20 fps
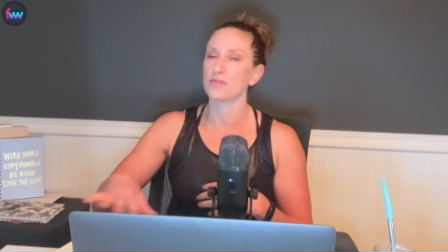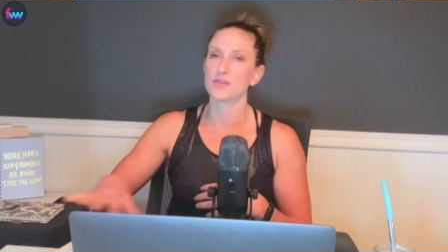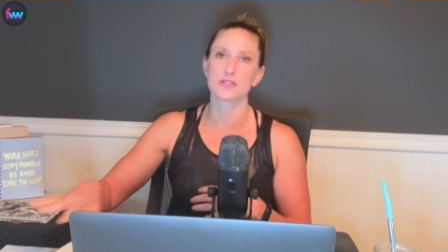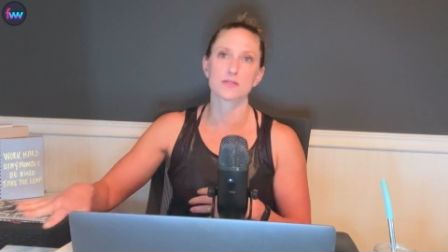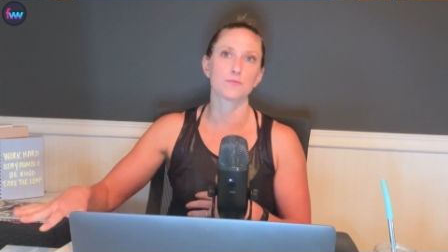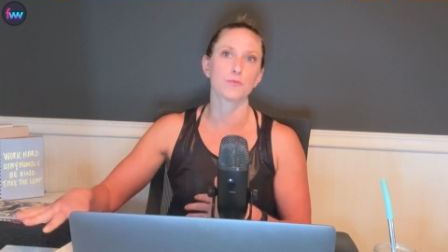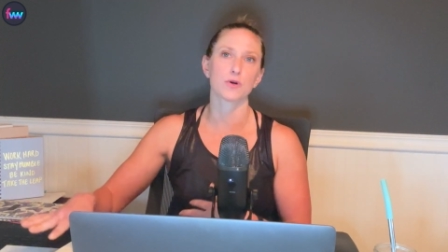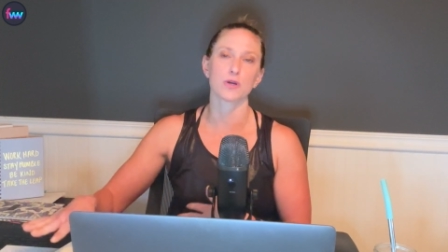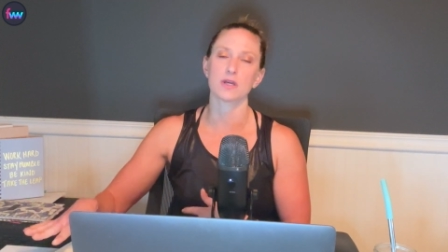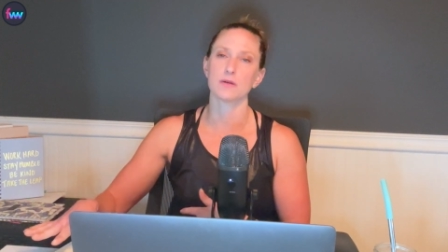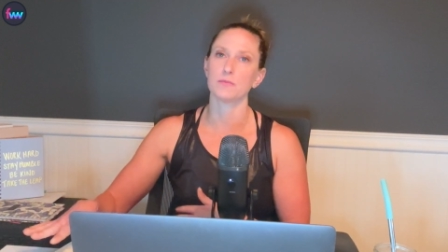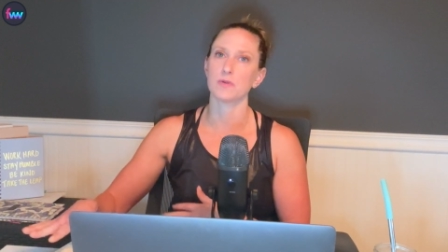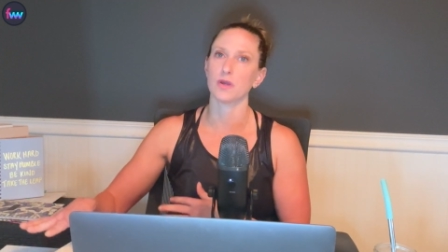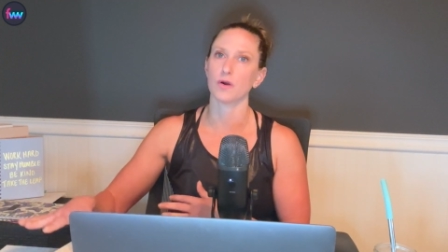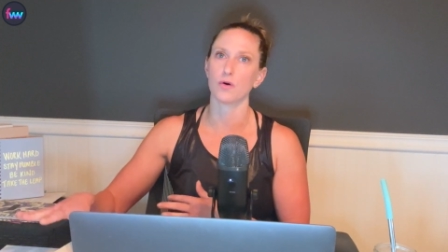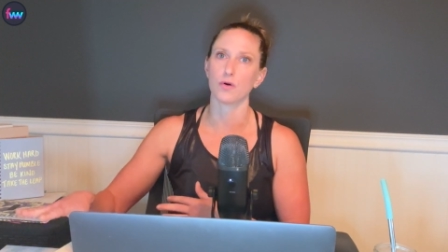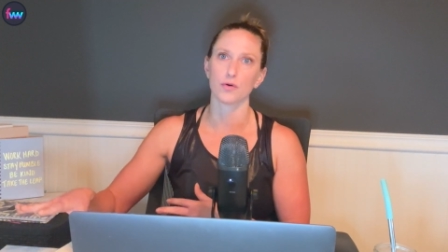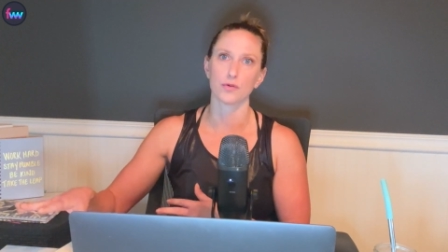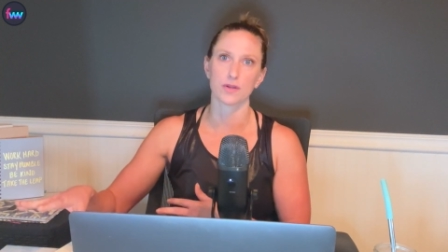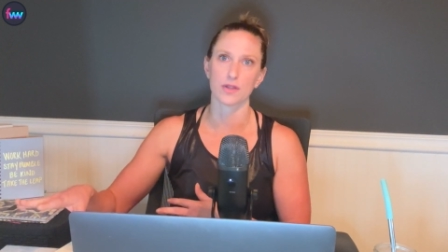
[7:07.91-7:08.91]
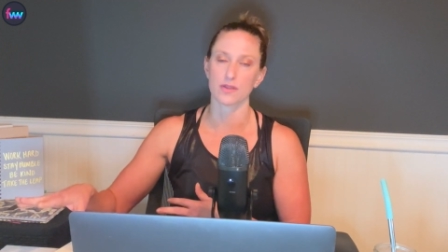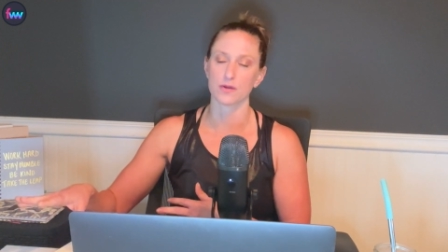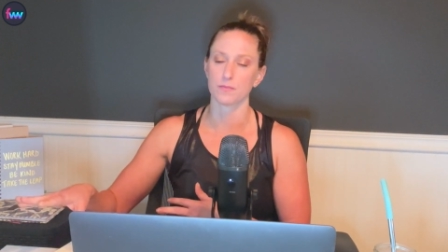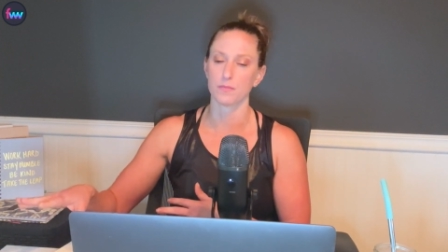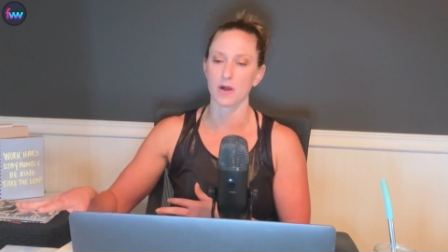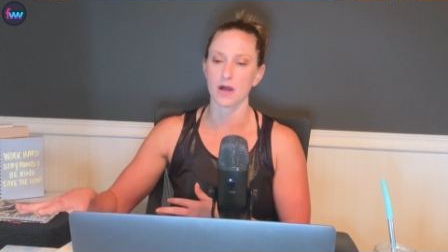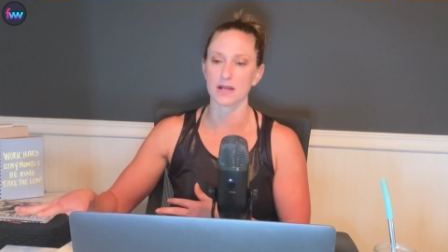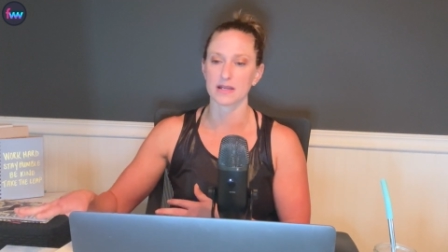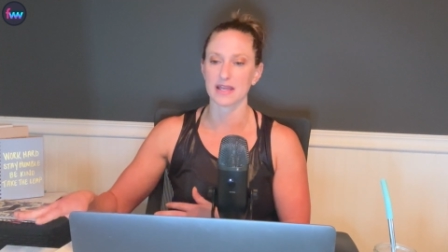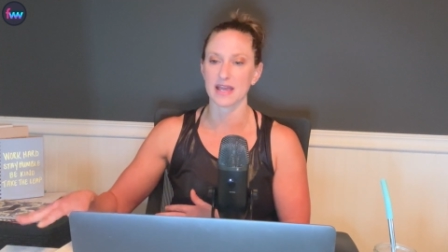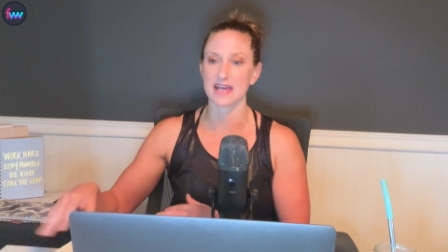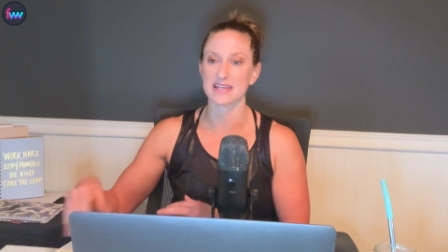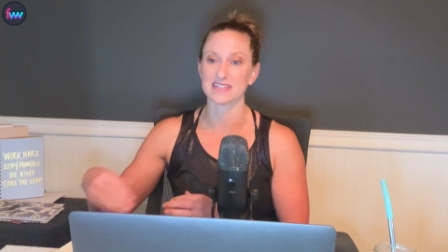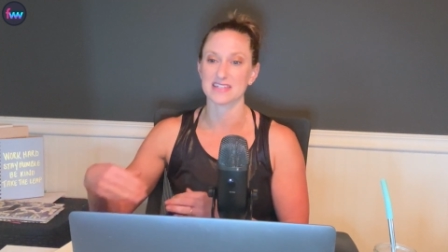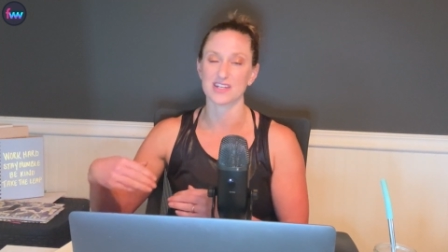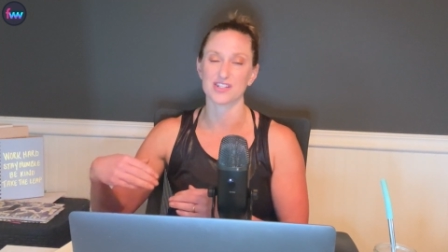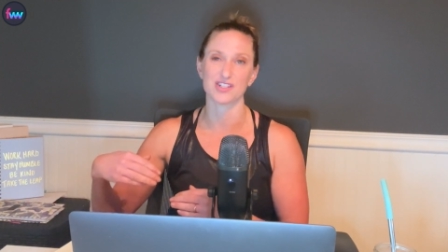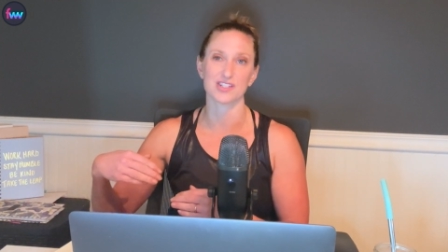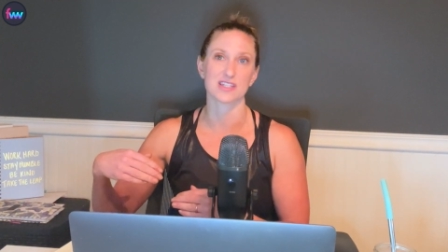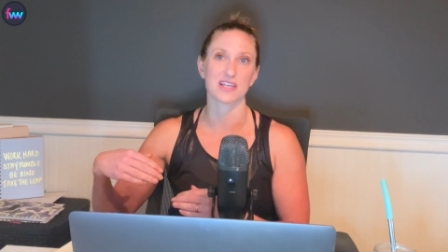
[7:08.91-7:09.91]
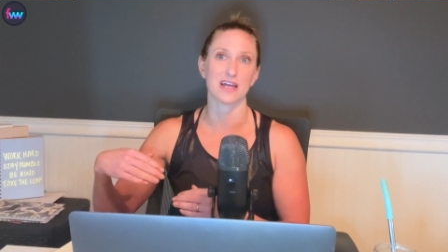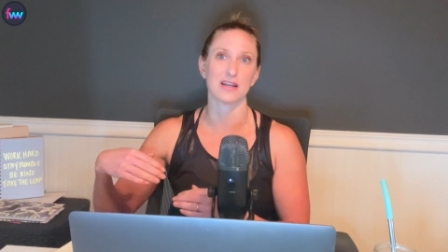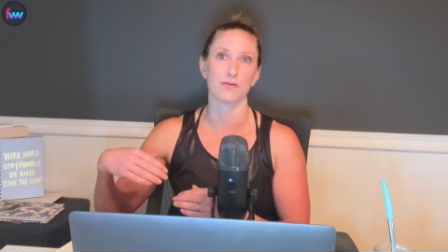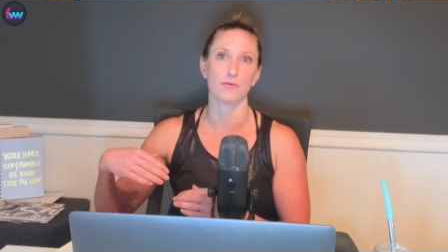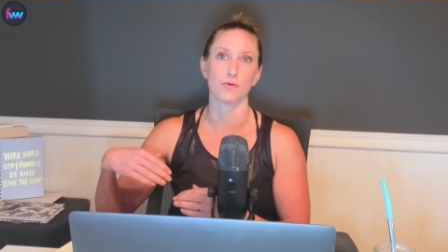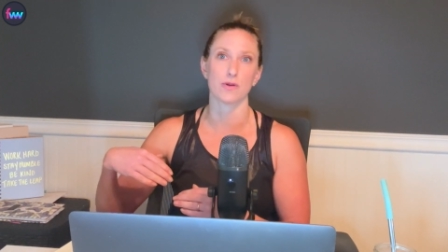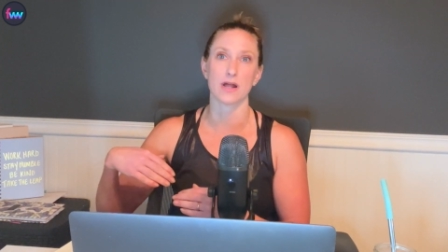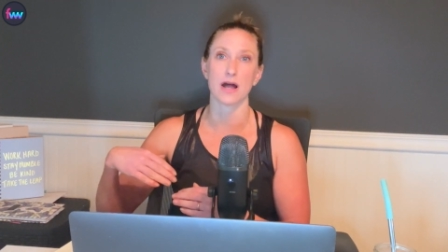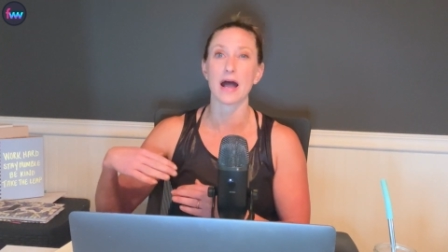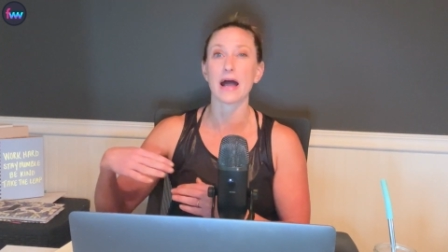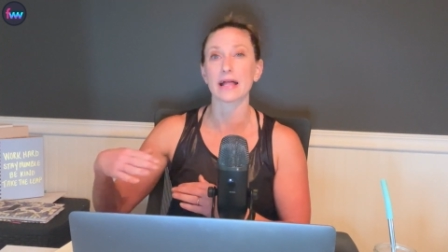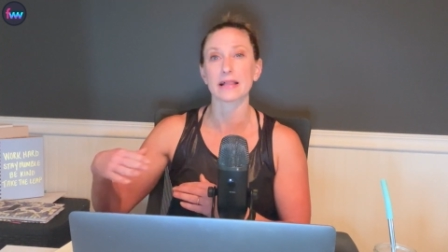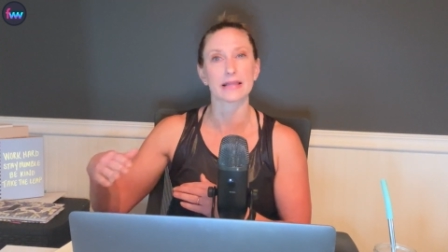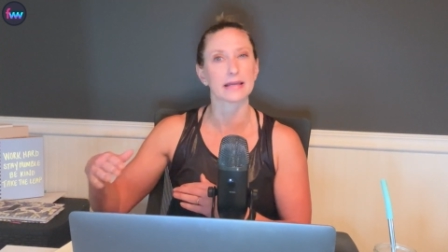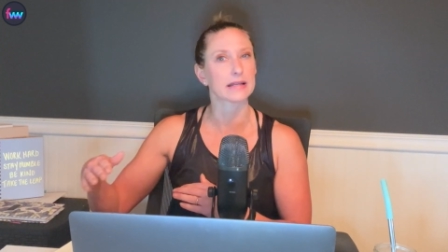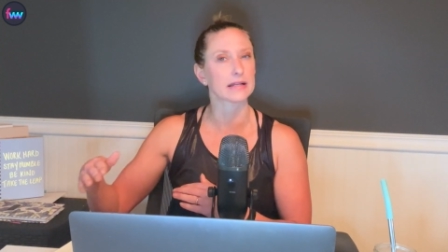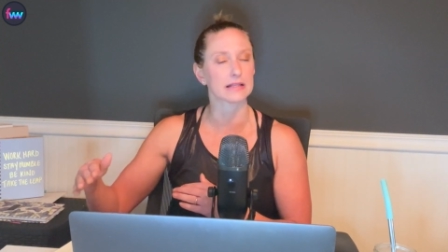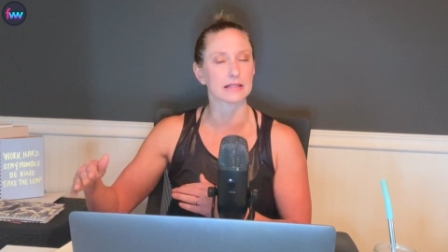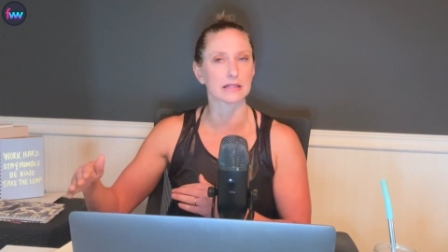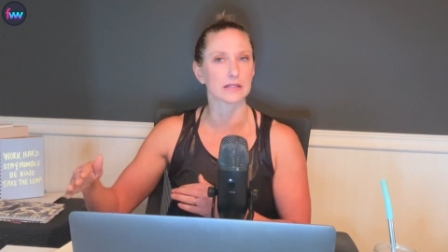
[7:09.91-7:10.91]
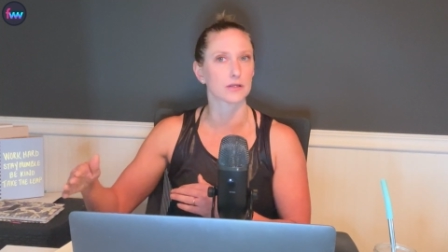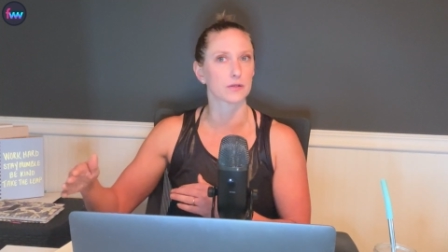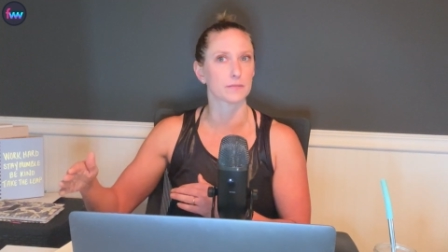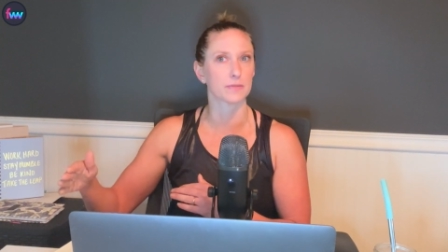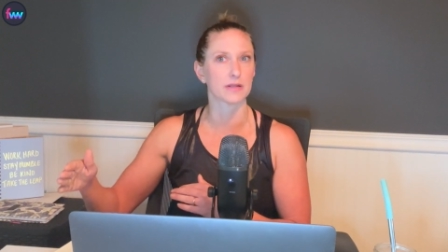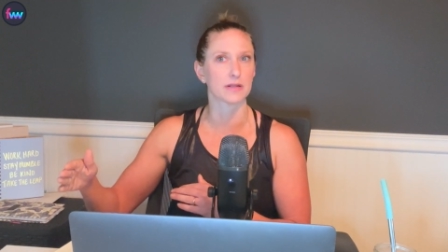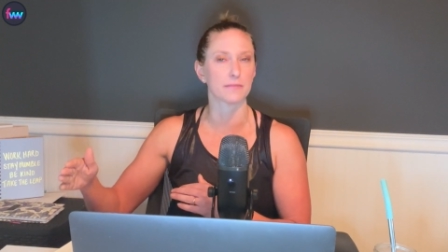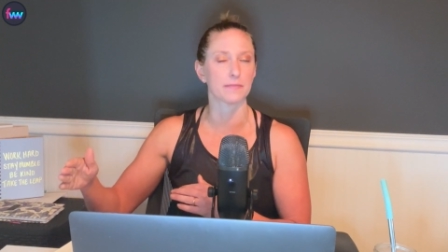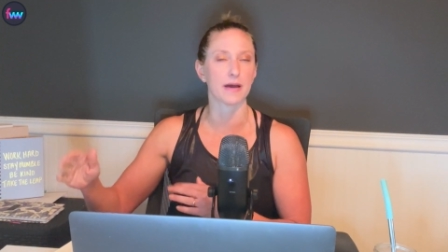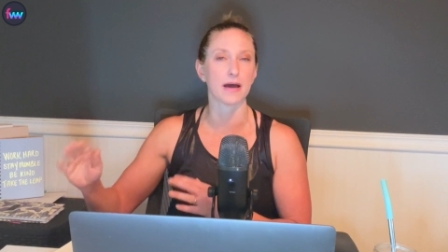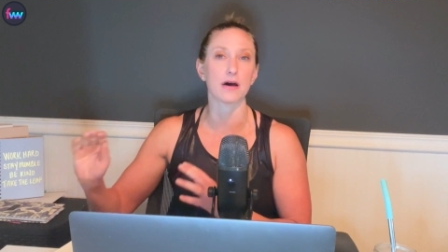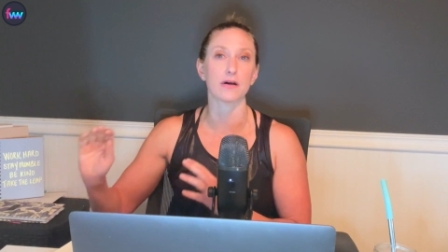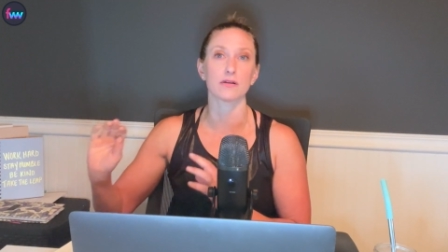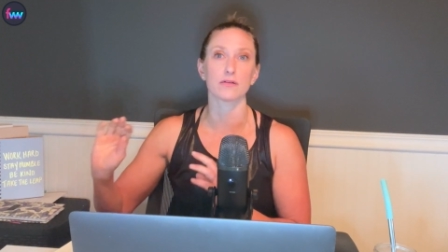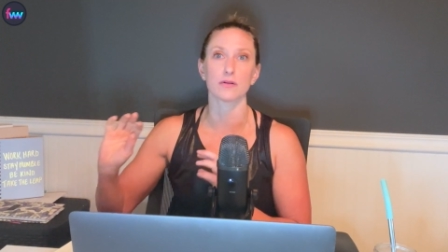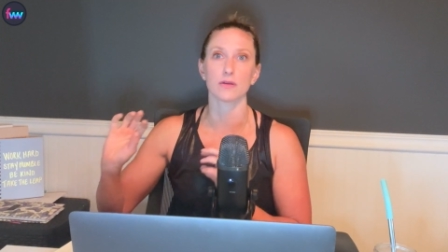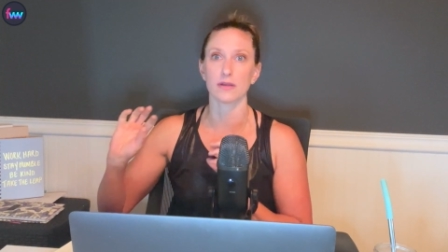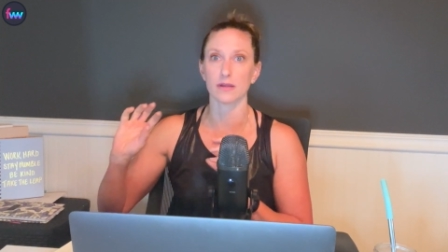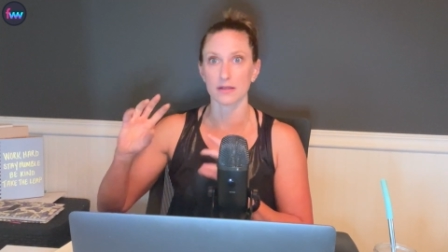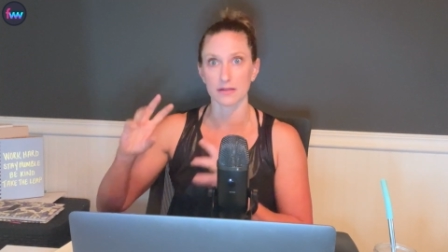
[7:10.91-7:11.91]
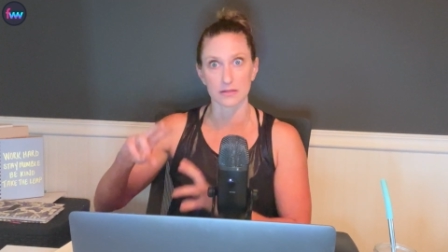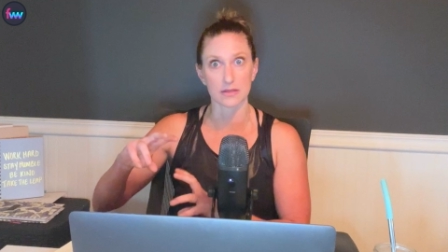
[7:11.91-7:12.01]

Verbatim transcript: this book can be a whole nother podcast i just kind of want to highlight a little bit about